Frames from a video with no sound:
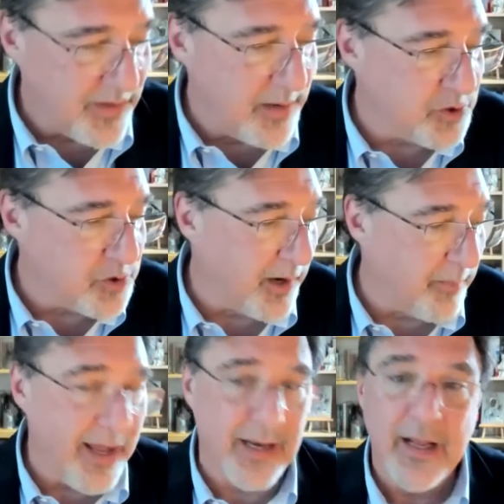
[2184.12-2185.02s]
name just went out
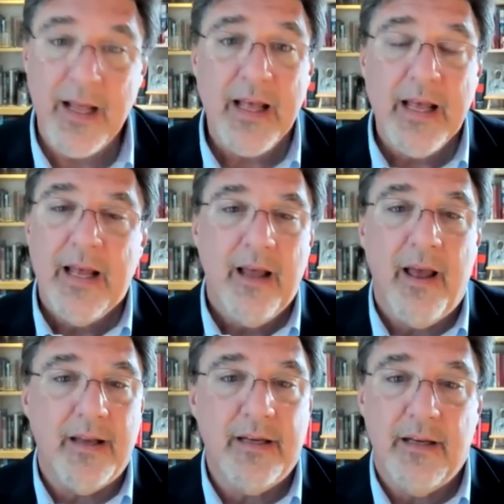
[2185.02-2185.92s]
of my head.
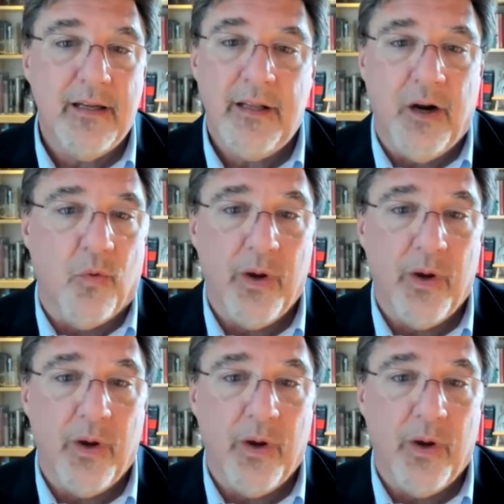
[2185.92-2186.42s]
And you know,